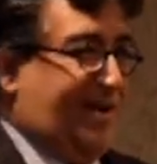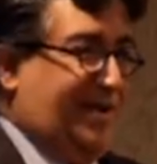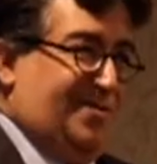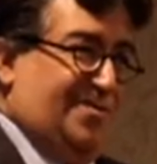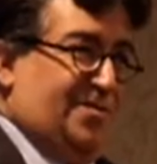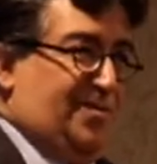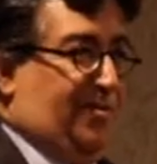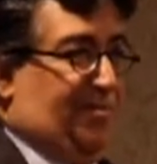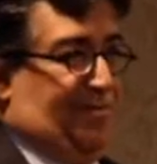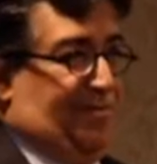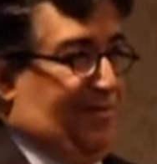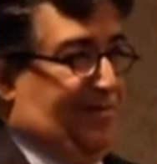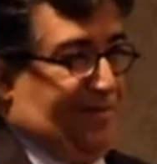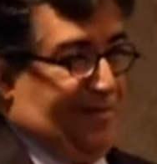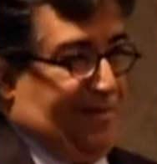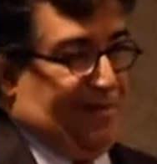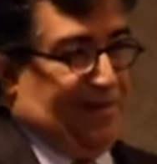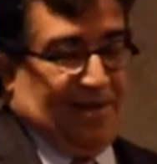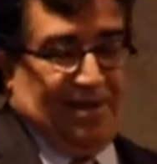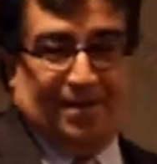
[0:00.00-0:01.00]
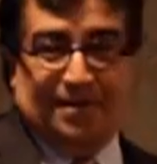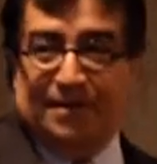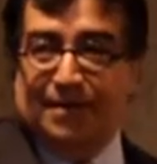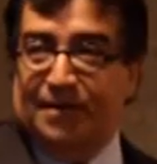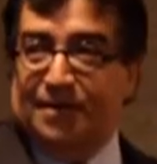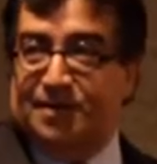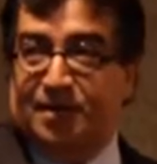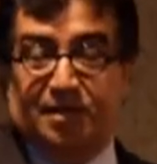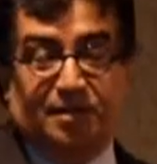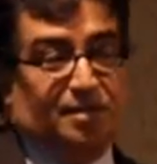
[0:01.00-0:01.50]
I don't know. Okay, like
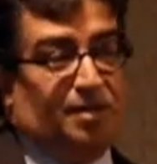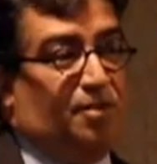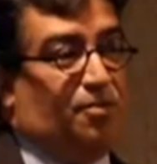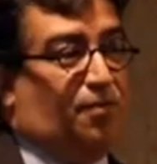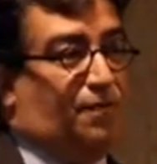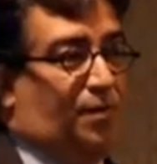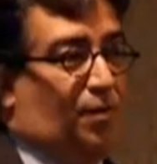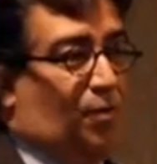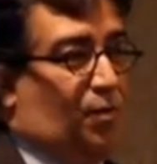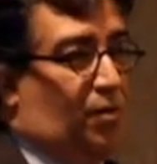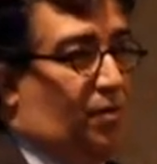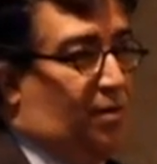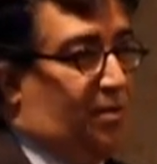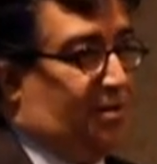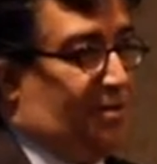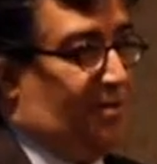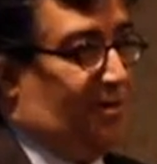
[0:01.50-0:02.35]
citizen of the world,